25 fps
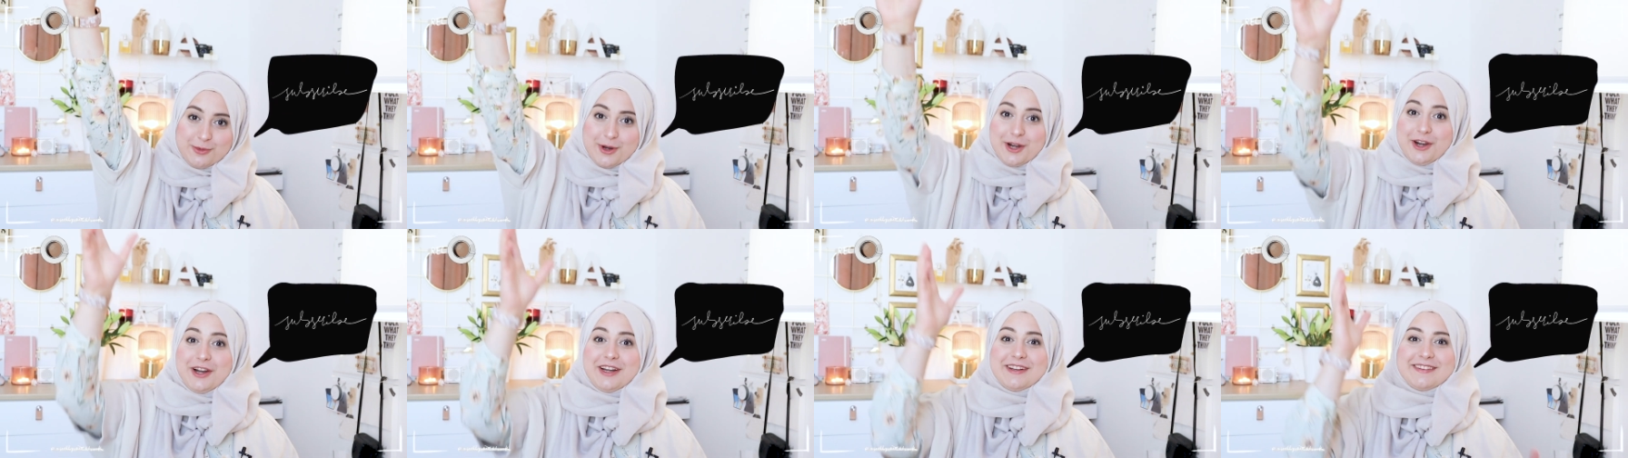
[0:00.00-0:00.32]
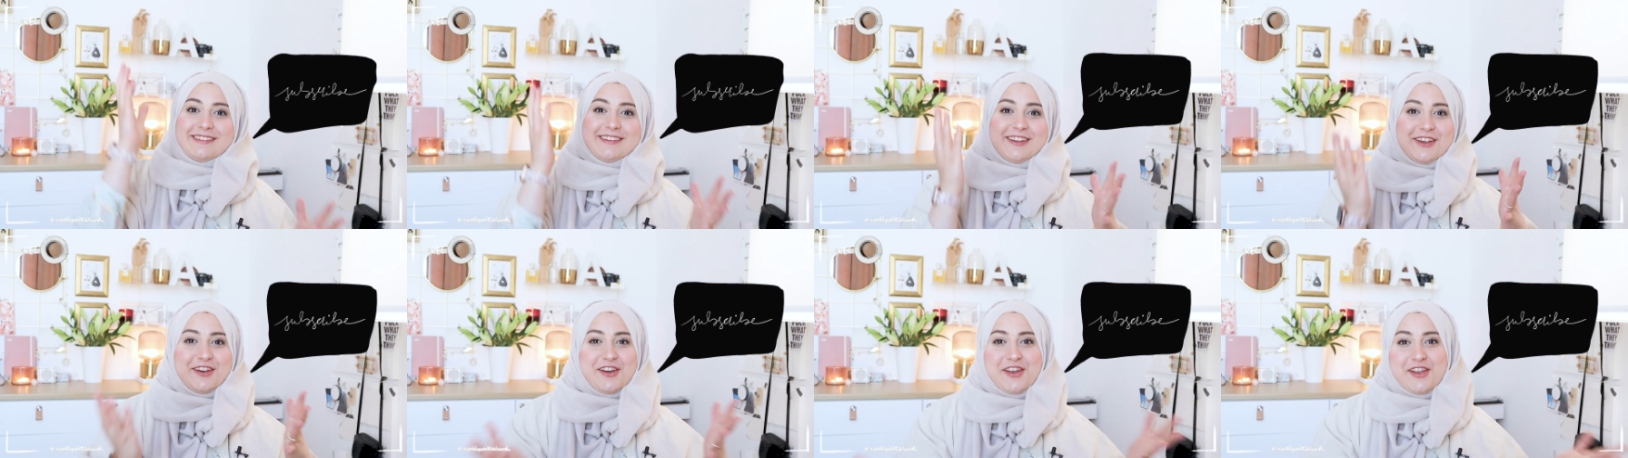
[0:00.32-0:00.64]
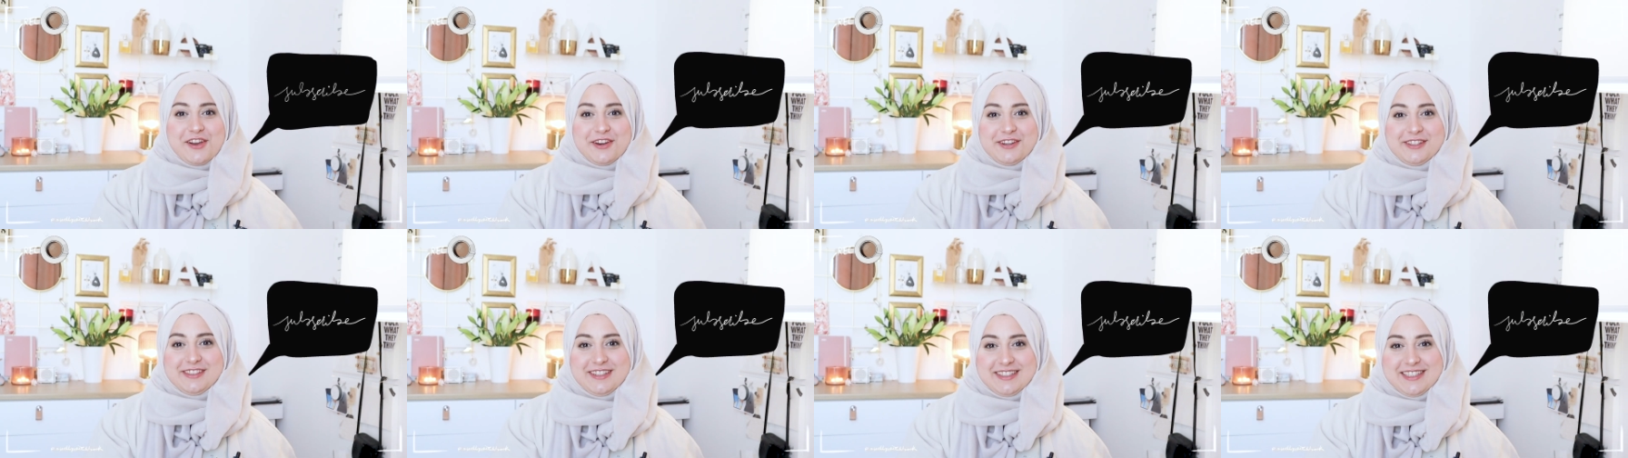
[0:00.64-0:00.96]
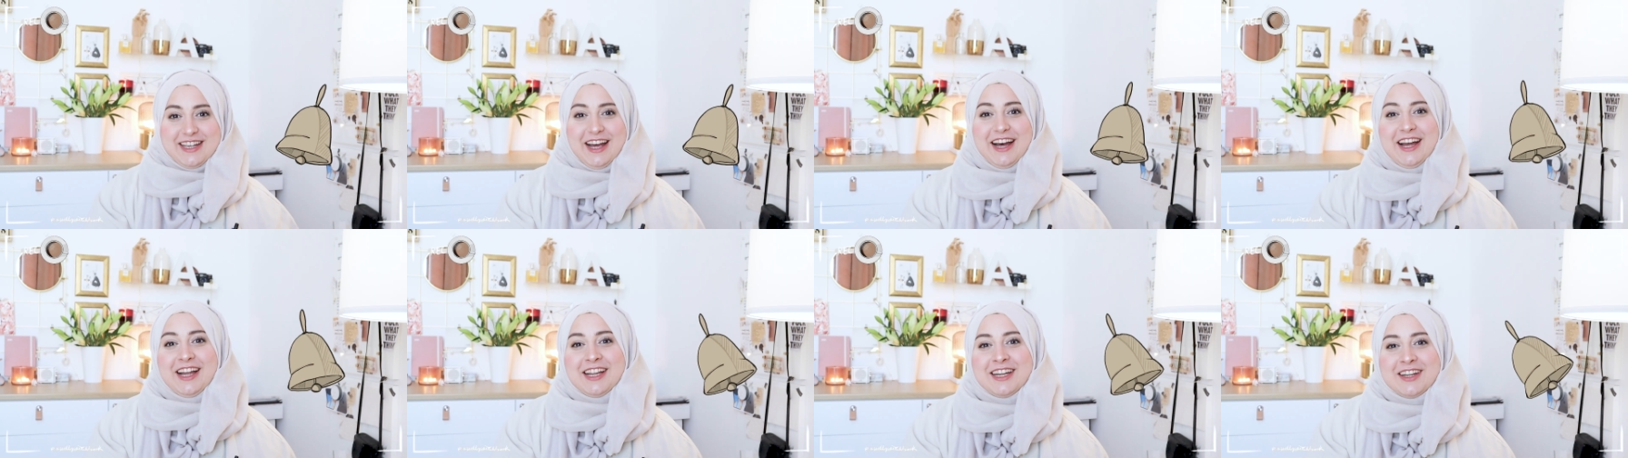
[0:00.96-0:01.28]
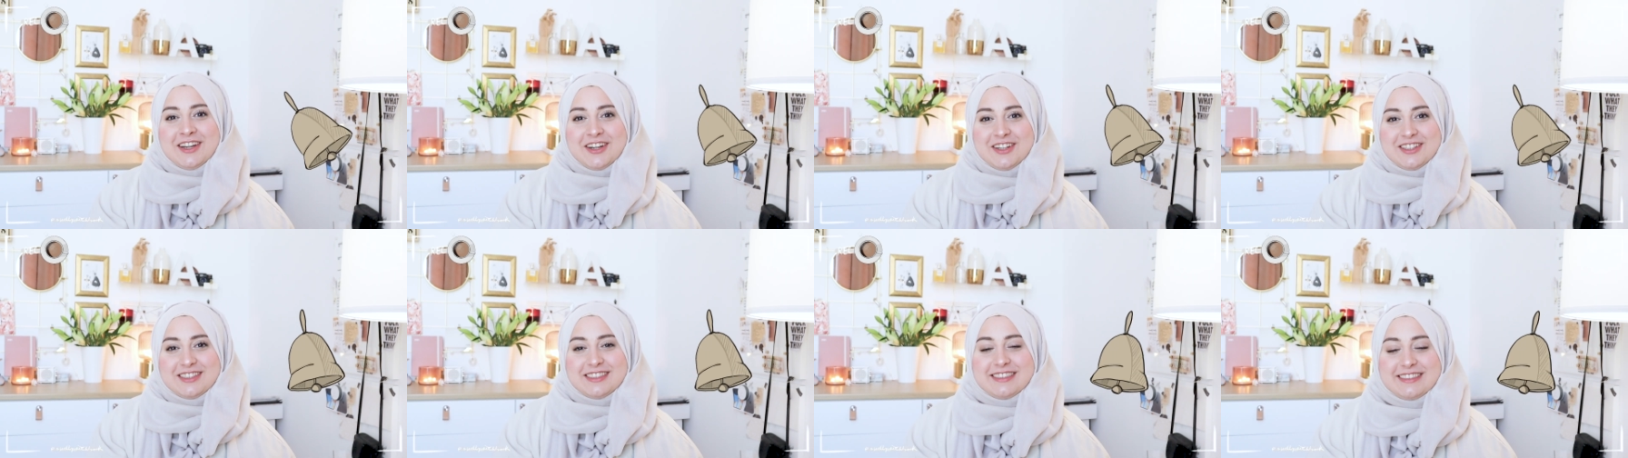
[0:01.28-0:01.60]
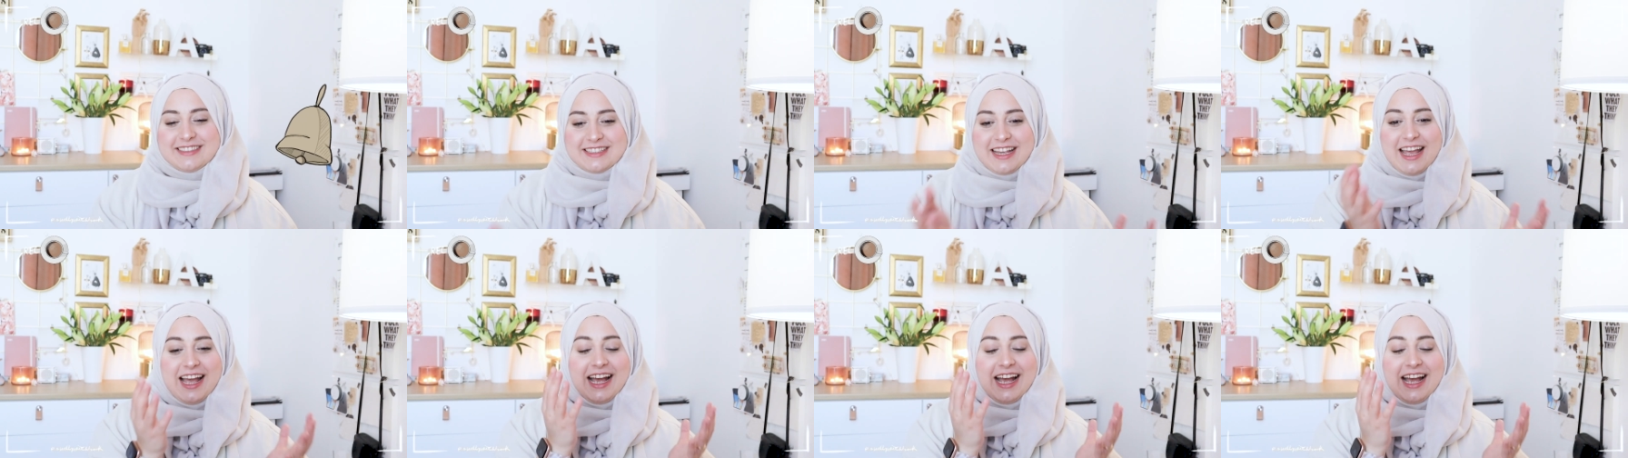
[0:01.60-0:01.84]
we're interior designers,